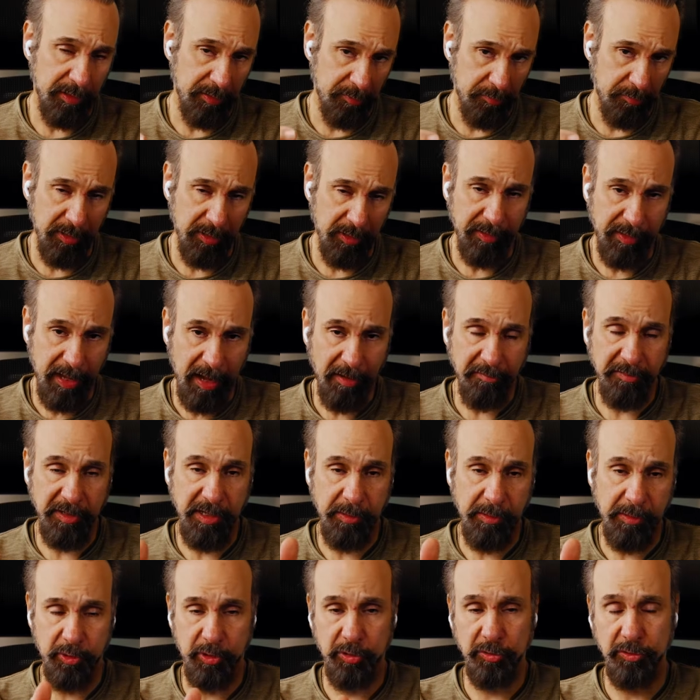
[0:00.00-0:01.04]
we dive
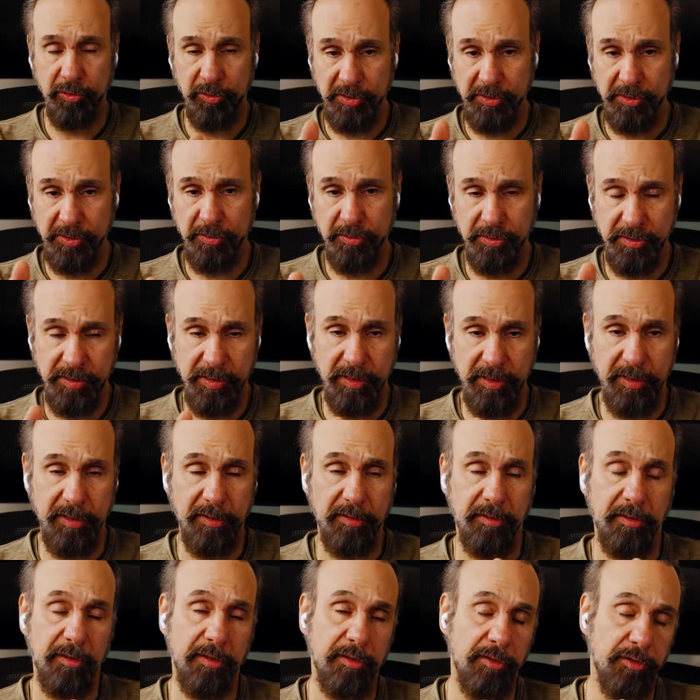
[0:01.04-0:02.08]
deeper into this,
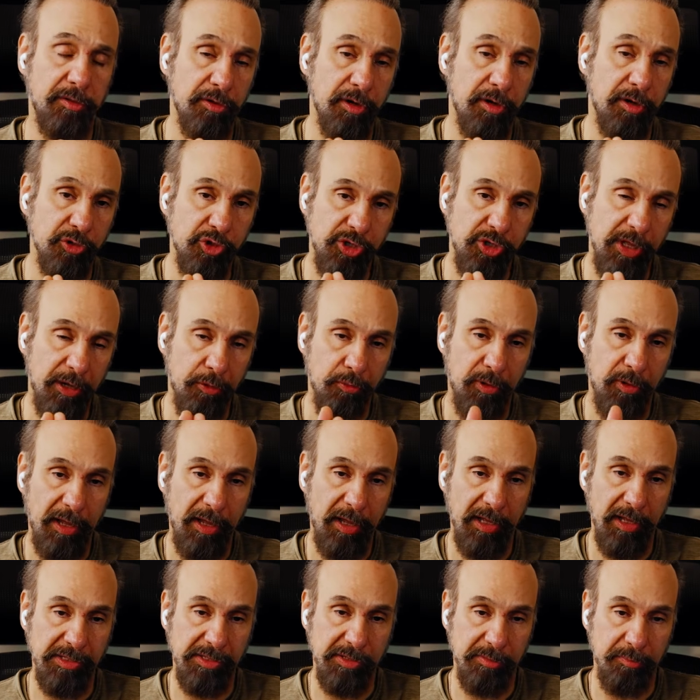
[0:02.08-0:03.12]
you understand why
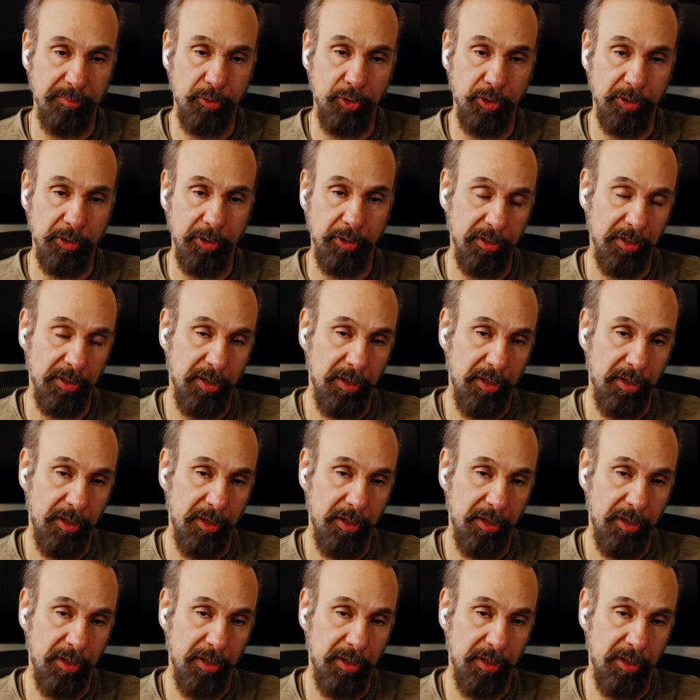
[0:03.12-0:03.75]
that's important.